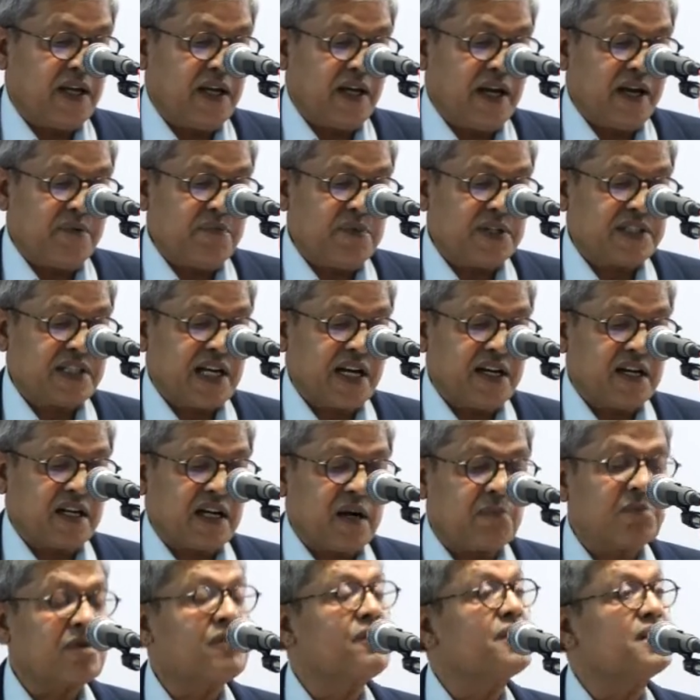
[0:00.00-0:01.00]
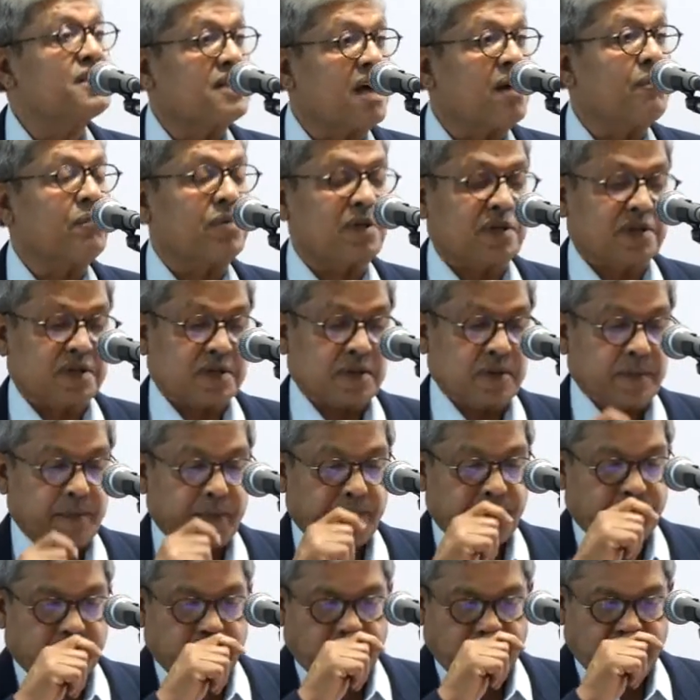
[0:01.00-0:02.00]
Let me cite a couple of examples.
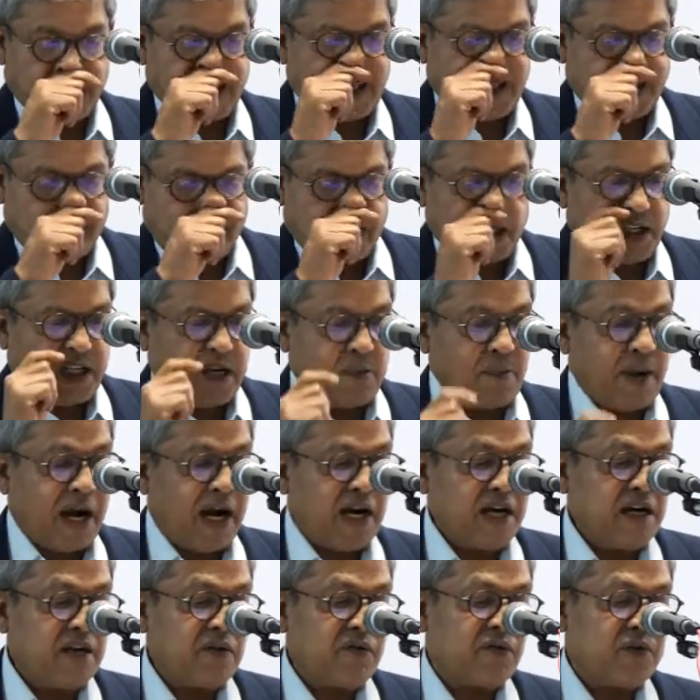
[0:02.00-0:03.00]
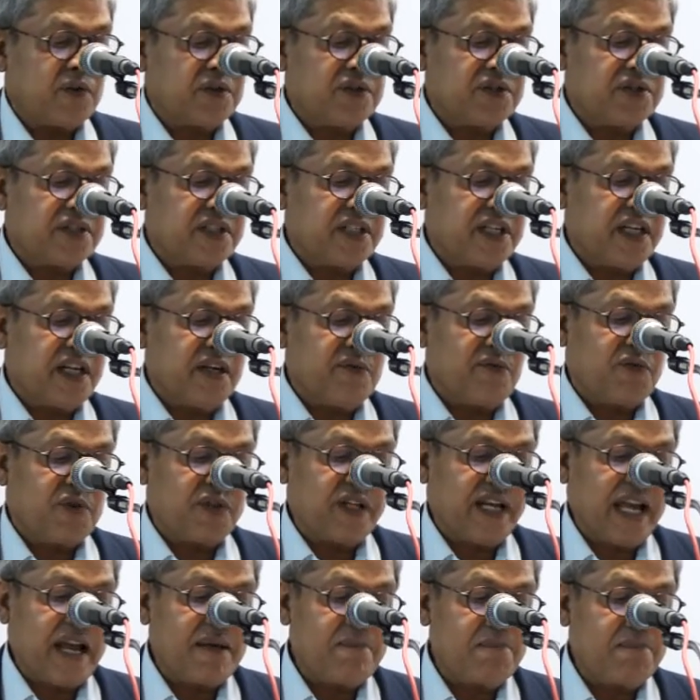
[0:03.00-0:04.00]
The demand for the scheme for
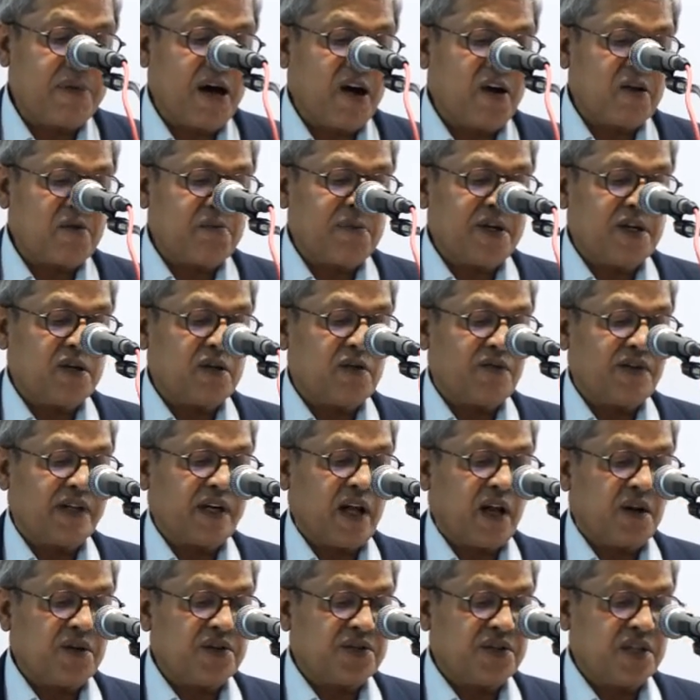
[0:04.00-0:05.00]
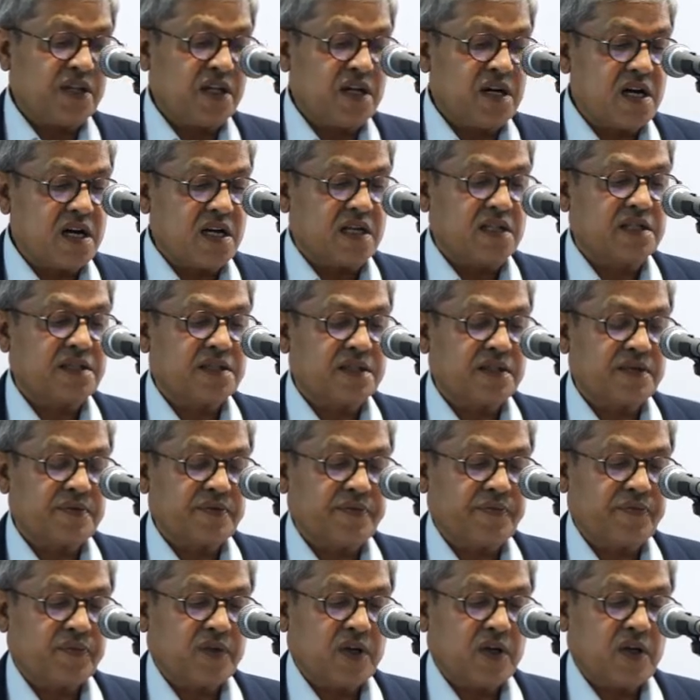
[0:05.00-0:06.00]
the empowerment of adolescent girls
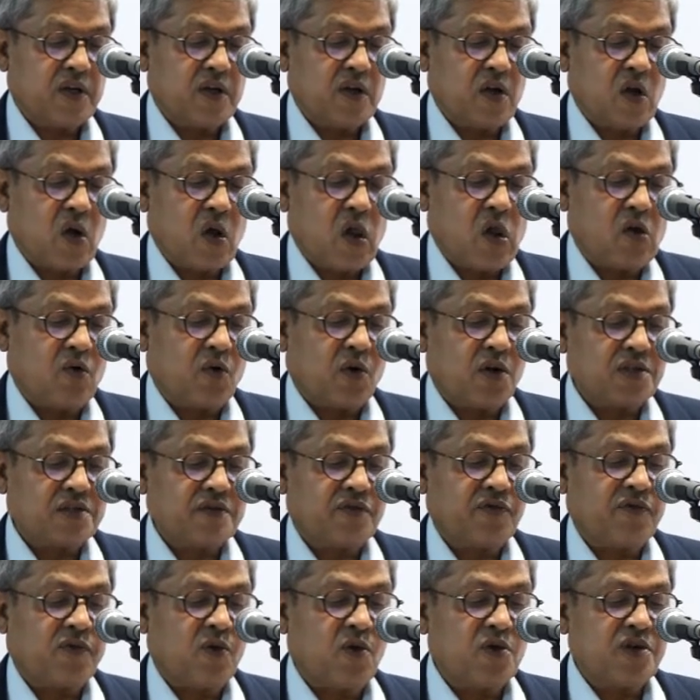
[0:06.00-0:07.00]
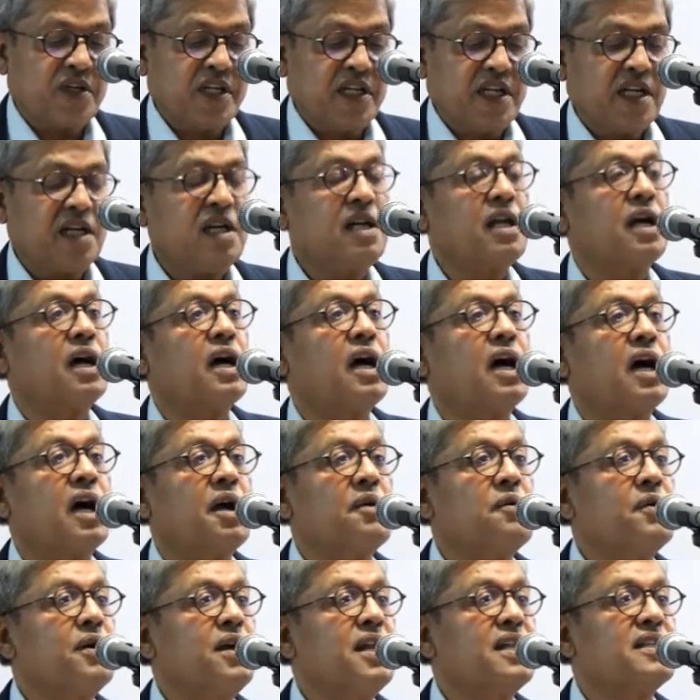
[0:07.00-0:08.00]
was
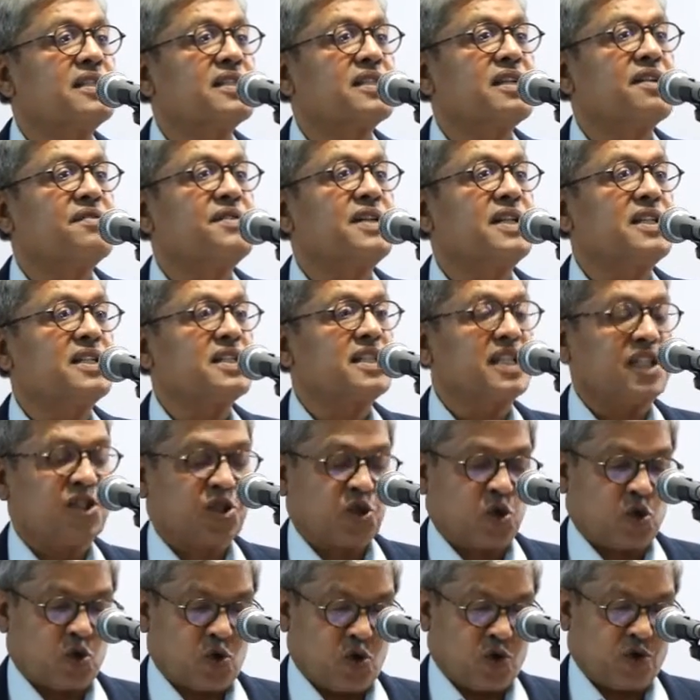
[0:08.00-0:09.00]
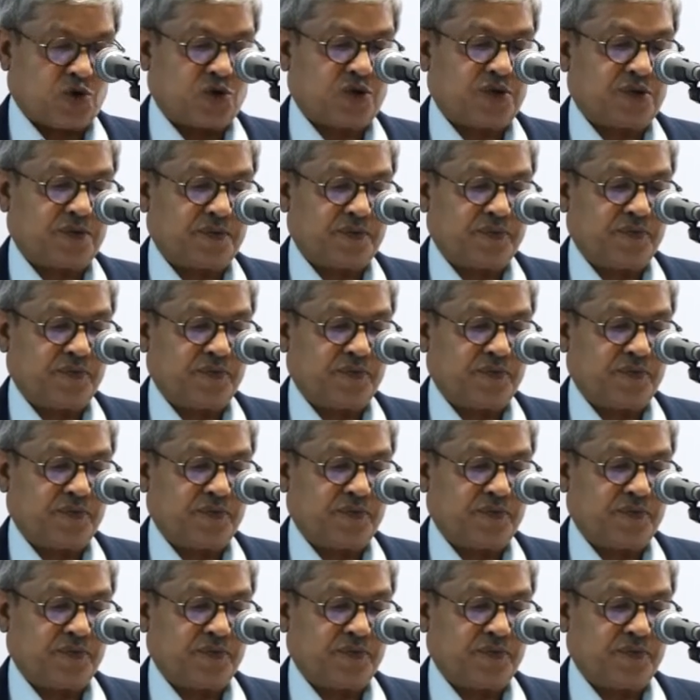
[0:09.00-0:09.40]
1,476 crores.